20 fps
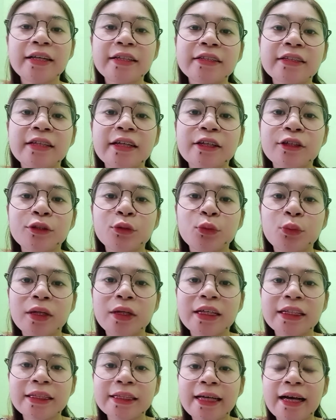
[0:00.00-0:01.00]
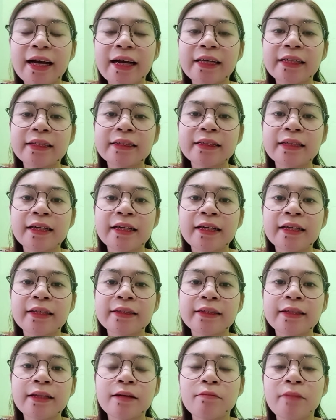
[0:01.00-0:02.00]
and the second one, guys,
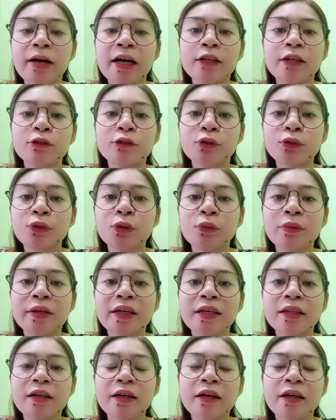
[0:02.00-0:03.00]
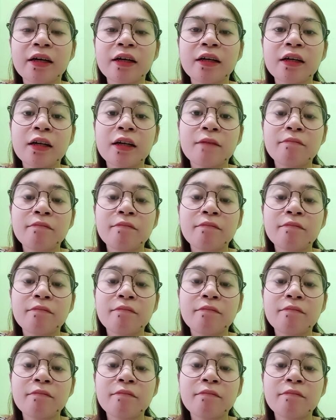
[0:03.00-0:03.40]
is the man who, knowing the